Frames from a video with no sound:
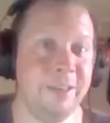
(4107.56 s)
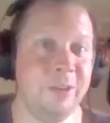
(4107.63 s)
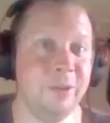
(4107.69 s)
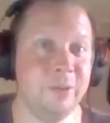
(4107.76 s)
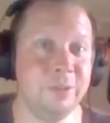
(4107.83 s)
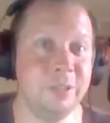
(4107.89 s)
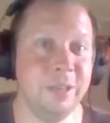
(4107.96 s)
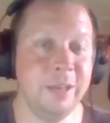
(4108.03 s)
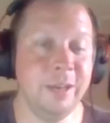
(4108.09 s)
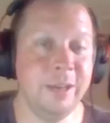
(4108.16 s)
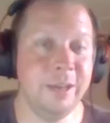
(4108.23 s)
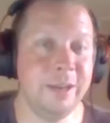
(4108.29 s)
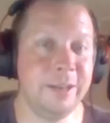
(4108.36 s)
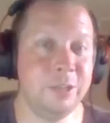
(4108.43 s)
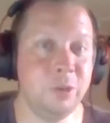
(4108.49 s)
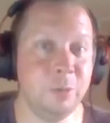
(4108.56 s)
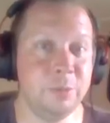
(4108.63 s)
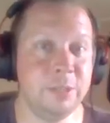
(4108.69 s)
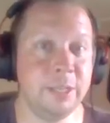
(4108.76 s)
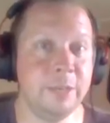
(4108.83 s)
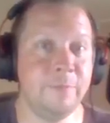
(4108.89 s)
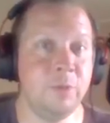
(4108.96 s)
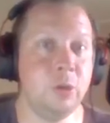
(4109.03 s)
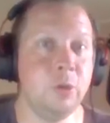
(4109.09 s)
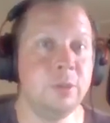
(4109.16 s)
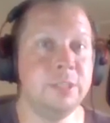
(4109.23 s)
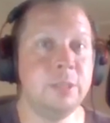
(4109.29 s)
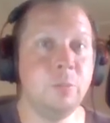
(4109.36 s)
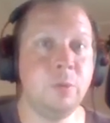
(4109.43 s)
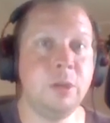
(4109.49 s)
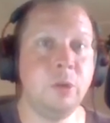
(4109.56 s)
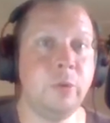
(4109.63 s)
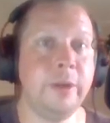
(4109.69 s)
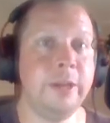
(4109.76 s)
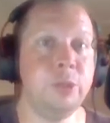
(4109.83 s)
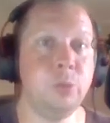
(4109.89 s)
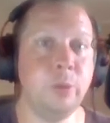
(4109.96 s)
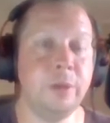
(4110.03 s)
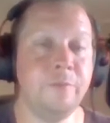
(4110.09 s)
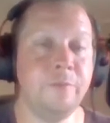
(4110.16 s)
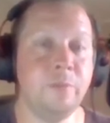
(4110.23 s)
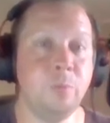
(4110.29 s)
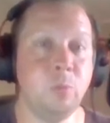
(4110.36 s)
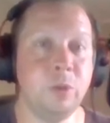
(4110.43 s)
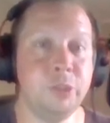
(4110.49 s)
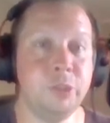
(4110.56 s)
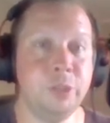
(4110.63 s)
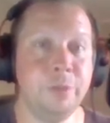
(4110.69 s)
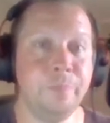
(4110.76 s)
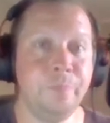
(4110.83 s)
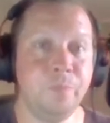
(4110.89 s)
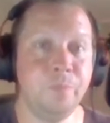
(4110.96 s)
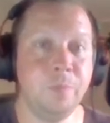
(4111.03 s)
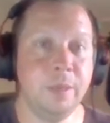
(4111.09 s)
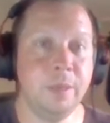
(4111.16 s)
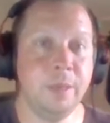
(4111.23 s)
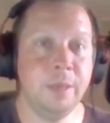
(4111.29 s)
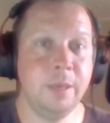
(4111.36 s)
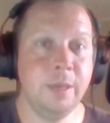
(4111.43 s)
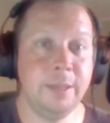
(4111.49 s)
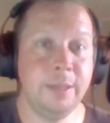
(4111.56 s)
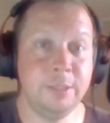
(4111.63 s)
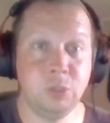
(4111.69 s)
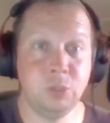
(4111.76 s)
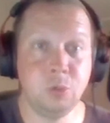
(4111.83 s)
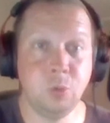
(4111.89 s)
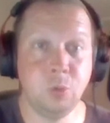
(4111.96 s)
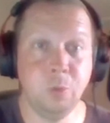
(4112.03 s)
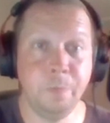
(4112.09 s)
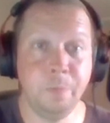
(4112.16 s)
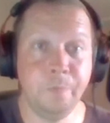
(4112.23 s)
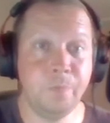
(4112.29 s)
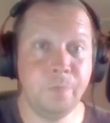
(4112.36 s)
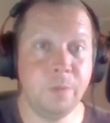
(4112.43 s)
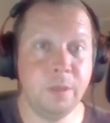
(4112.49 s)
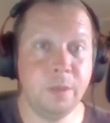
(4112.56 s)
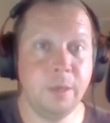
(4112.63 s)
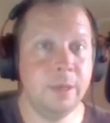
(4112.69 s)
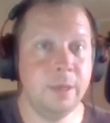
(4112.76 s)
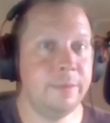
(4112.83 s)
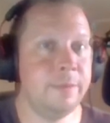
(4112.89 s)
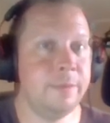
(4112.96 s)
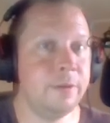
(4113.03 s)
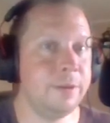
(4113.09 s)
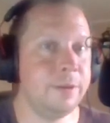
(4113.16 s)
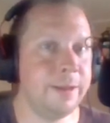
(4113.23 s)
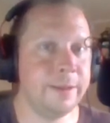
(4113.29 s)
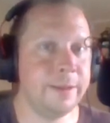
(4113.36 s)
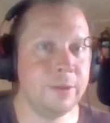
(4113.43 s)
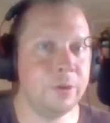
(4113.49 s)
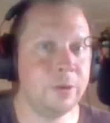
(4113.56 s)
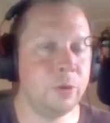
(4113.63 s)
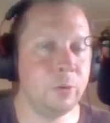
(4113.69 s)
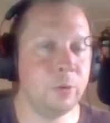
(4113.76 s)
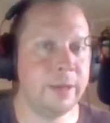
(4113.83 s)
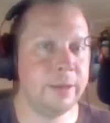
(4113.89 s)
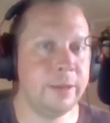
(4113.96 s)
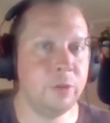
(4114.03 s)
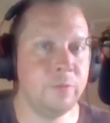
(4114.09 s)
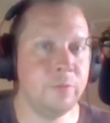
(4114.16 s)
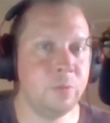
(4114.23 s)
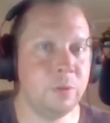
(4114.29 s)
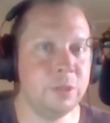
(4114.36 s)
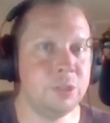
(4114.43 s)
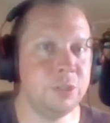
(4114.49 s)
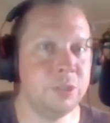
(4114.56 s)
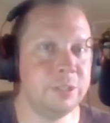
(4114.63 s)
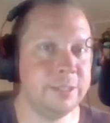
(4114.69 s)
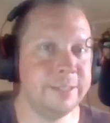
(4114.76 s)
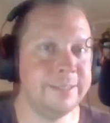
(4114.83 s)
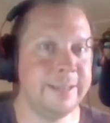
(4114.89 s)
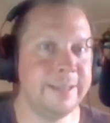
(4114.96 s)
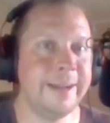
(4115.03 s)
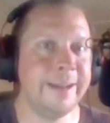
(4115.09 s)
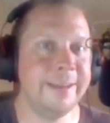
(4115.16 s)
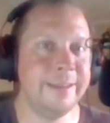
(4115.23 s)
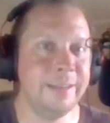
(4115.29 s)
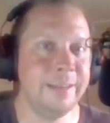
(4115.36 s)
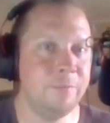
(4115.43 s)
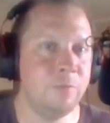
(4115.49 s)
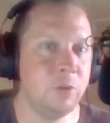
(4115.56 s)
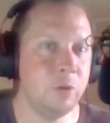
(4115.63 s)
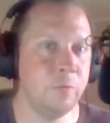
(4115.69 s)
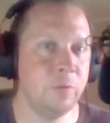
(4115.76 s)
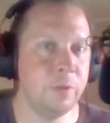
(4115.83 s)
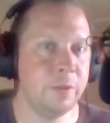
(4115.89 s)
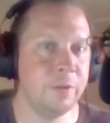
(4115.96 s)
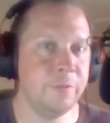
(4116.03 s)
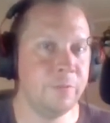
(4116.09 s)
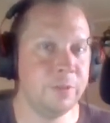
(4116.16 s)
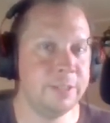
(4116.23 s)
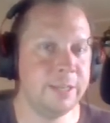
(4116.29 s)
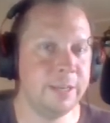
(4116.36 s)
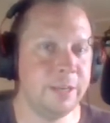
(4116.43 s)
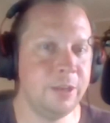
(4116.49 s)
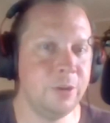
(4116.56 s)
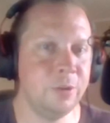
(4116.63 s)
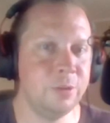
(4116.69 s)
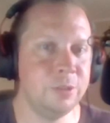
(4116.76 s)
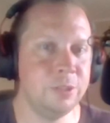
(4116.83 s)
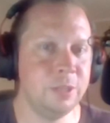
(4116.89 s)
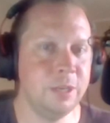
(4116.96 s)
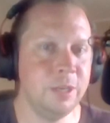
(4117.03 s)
goes, and I told him, it's like, if you go to someone that graduated from Russian in school, they're not going to know how to deal with the Russians because I lived over there for 10 years.